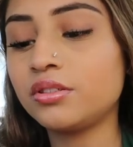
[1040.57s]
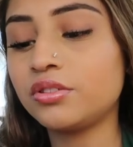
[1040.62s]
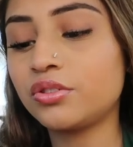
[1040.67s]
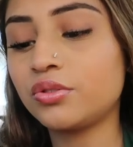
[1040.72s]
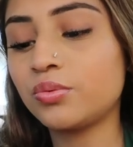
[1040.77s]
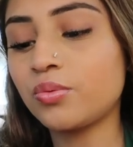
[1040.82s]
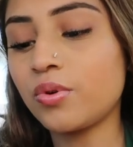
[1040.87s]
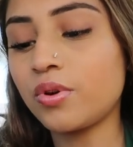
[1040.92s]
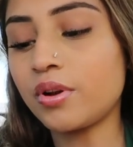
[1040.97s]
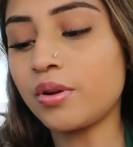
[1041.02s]

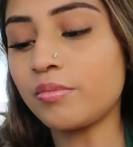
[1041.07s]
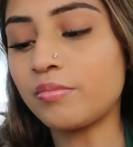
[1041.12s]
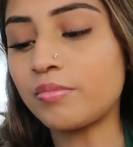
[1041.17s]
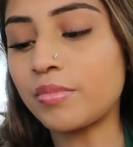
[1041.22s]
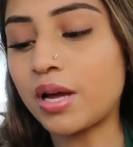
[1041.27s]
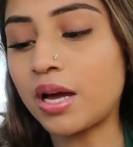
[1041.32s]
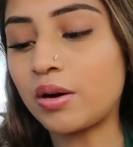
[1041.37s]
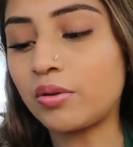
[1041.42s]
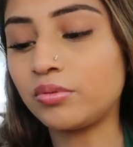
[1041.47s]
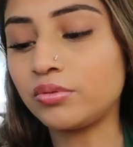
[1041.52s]
Just want to
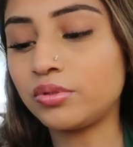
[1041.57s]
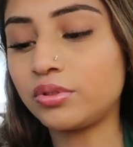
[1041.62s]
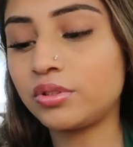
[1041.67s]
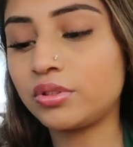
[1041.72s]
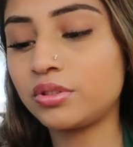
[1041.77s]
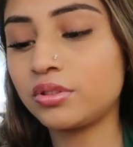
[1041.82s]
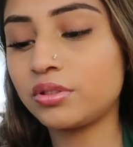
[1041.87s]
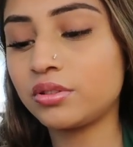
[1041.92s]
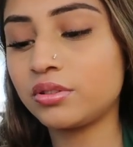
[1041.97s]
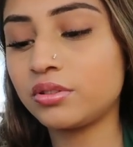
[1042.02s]
mount
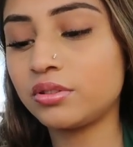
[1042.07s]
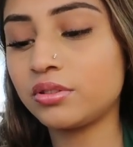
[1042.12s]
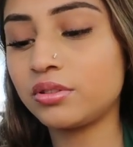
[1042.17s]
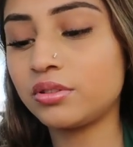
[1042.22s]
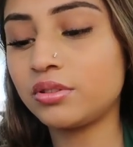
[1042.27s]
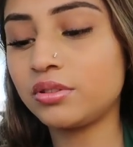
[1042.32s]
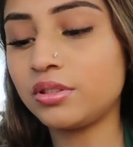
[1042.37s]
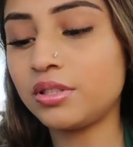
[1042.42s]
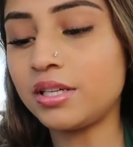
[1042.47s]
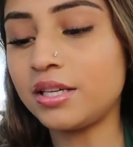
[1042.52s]

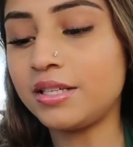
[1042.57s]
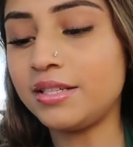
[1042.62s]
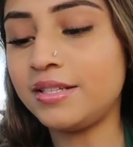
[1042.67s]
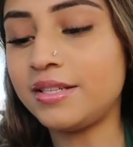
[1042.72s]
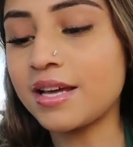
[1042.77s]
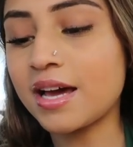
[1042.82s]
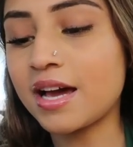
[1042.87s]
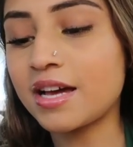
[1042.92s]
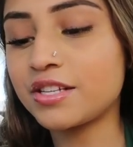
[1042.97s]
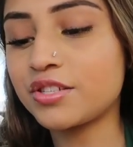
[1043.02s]
a
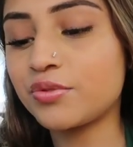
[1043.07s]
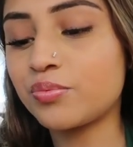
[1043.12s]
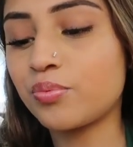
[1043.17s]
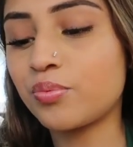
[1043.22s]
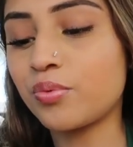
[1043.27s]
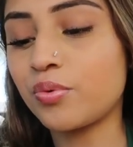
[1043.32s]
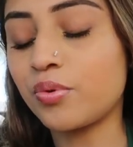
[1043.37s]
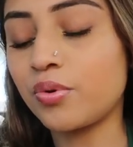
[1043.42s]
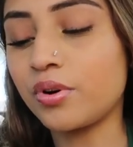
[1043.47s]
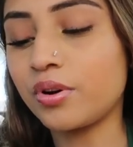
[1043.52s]

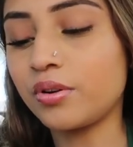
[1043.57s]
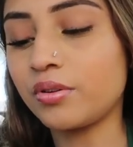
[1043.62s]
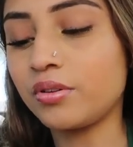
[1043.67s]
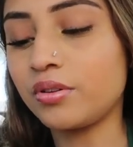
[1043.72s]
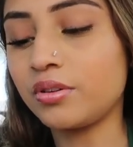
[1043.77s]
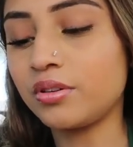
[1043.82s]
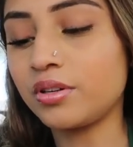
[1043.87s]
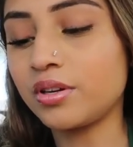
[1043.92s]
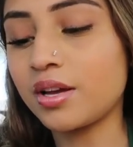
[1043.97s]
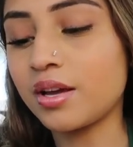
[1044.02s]
dashboard.
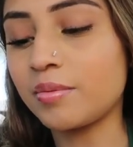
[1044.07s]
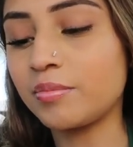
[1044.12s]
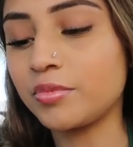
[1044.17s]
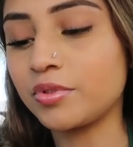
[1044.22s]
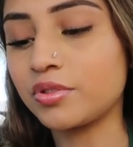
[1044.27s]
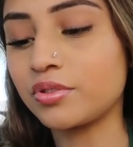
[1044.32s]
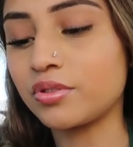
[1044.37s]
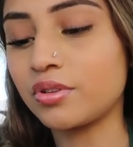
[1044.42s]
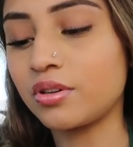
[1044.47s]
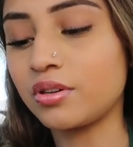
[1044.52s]

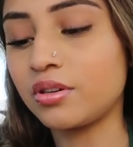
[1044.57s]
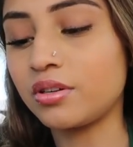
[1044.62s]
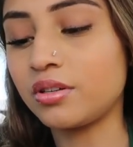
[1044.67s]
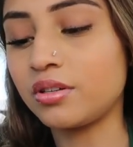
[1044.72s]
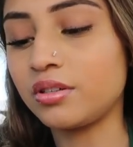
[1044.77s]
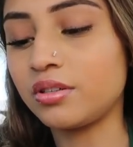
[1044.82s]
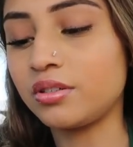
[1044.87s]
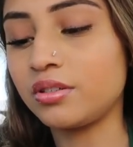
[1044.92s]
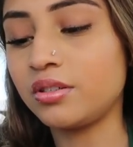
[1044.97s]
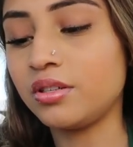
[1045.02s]

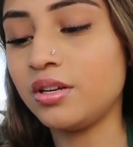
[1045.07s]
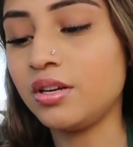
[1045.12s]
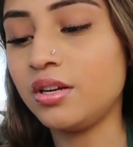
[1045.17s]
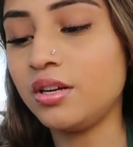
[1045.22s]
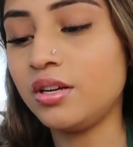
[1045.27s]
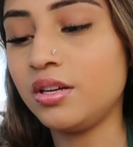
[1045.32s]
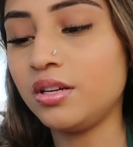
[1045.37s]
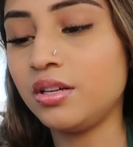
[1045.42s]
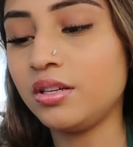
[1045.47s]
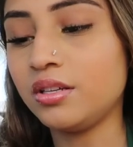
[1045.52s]
Amazon,
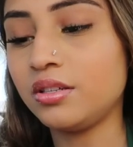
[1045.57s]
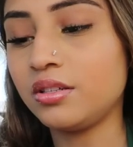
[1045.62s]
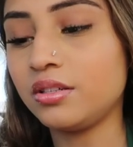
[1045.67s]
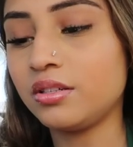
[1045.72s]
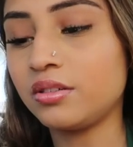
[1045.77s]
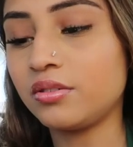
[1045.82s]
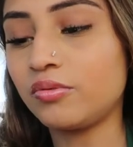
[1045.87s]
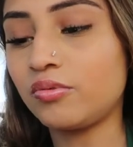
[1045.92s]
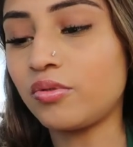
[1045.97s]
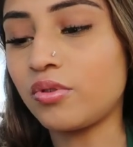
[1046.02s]

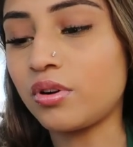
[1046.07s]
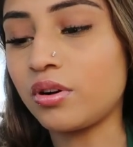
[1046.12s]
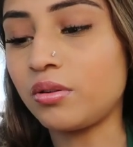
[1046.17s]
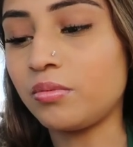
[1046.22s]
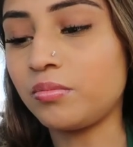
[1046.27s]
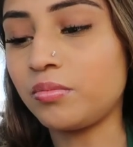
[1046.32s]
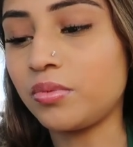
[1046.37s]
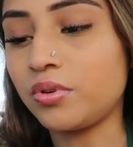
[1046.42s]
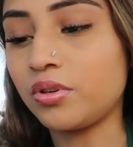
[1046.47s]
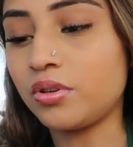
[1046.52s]

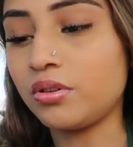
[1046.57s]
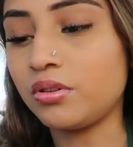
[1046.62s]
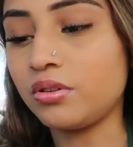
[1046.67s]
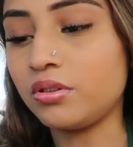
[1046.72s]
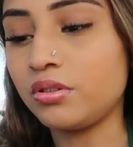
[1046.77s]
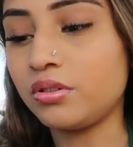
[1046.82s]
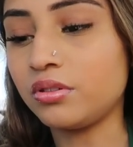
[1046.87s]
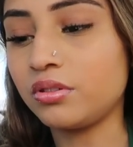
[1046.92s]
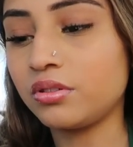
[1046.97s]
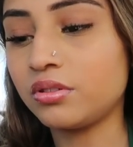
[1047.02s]

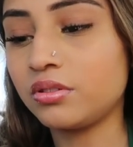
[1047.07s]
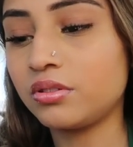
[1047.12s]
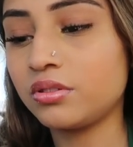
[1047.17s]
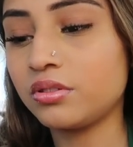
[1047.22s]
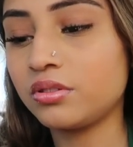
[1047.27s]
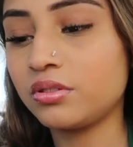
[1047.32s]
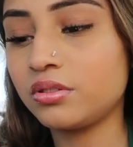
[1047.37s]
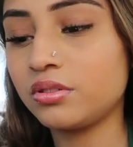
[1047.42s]
Walmart.